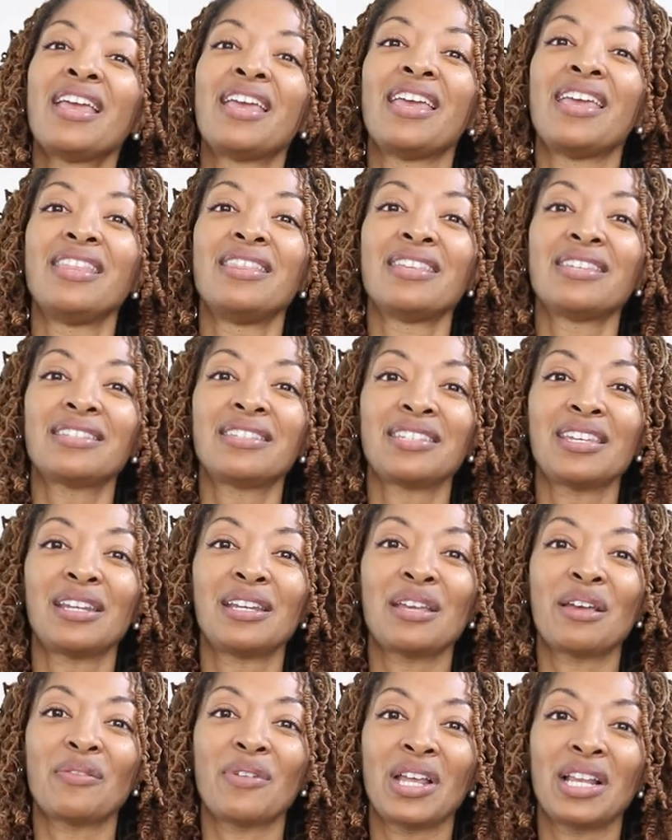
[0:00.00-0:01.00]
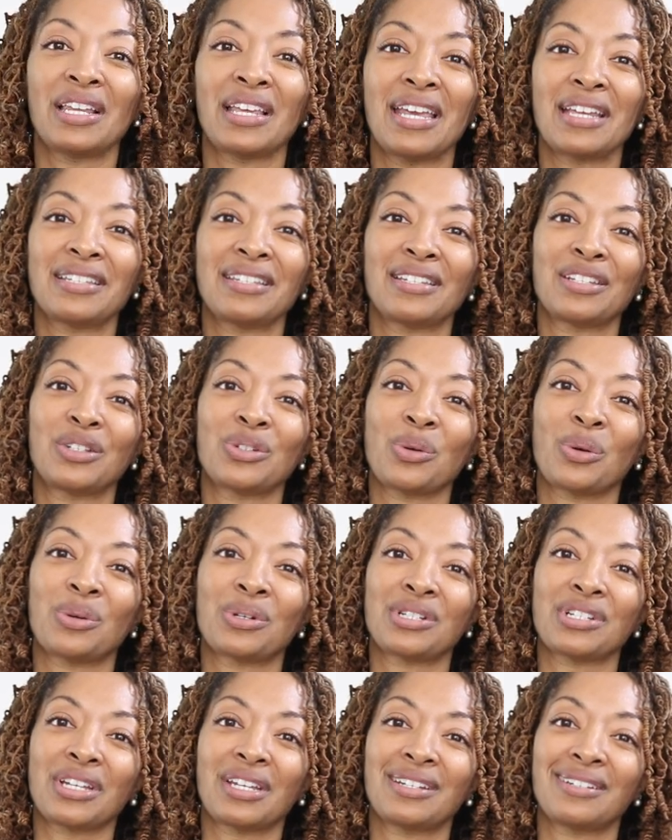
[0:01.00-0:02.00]
in the city of Atlanta,
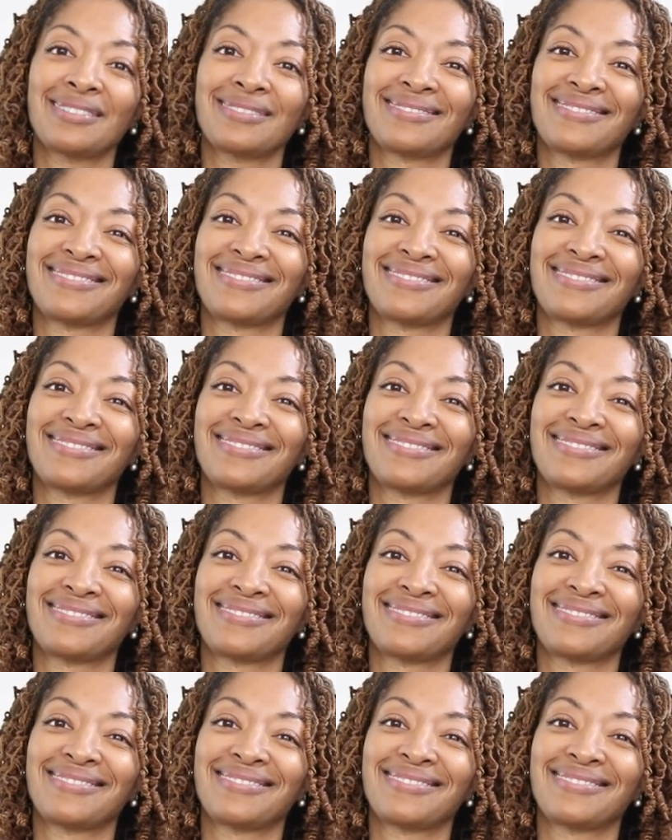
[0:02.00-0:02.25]
Georgia.